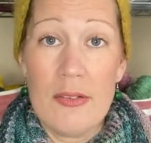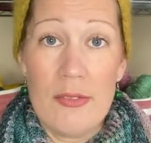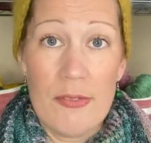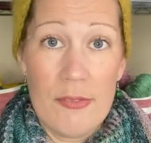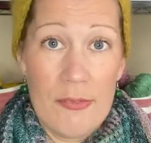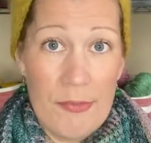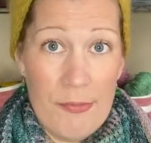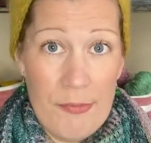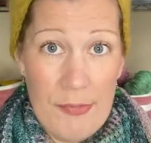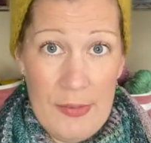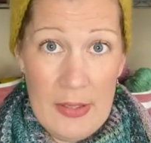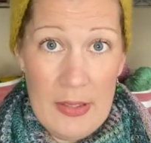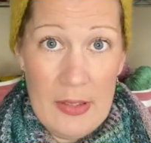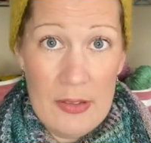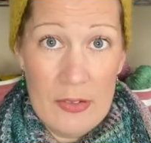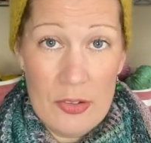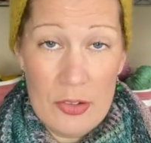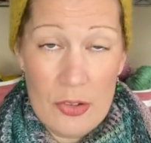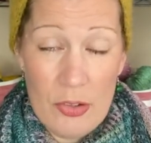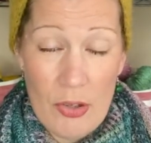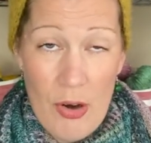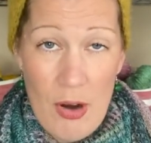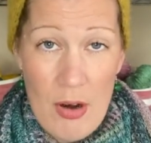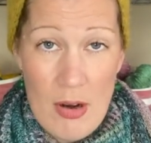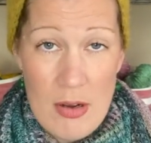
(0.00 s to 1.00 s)
fingers
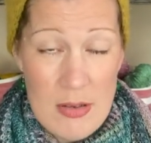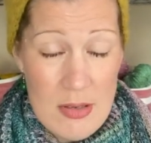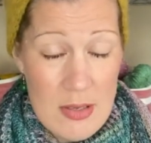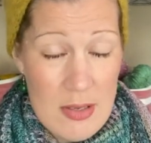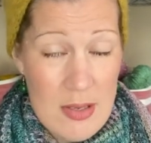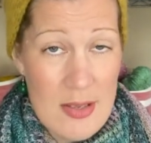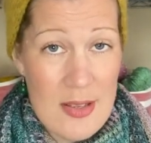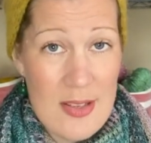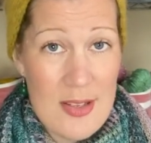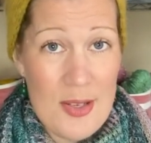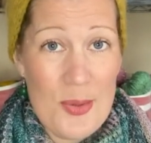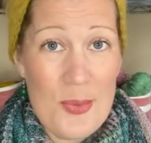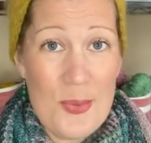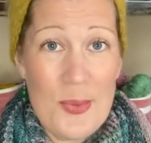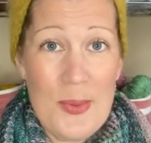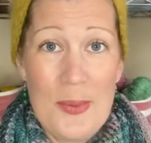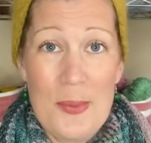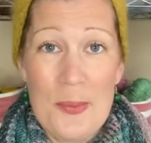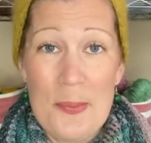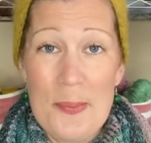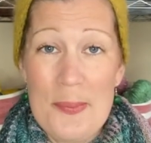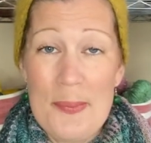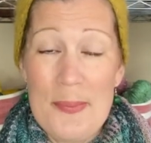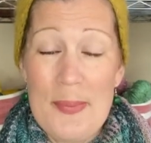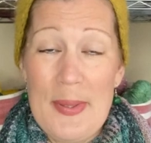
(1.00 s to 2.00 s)
crossed we'll
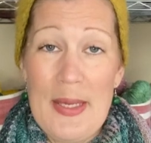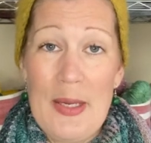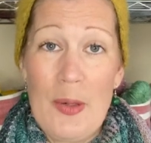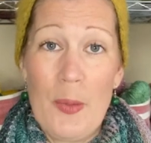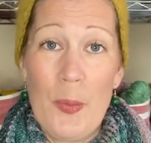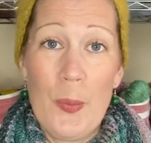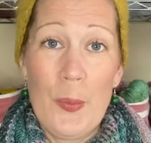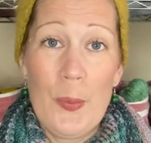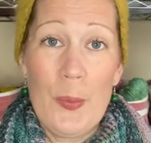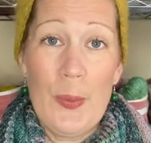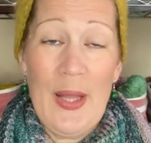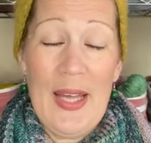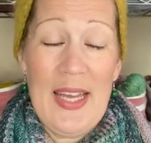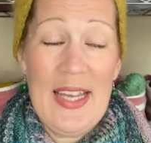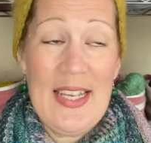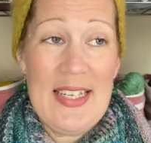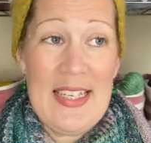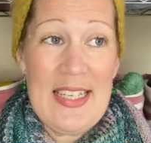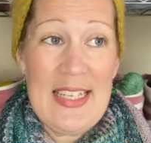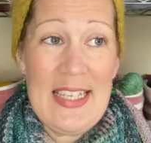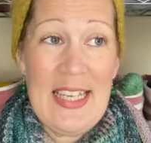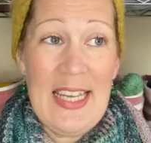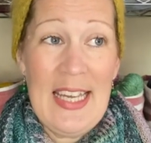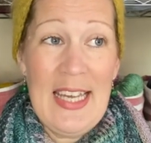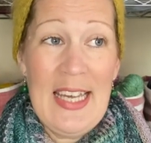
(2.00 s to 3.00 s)
be all
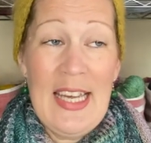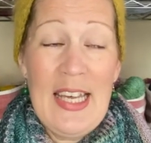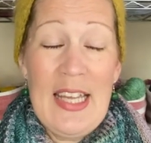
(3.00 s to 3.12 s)
heading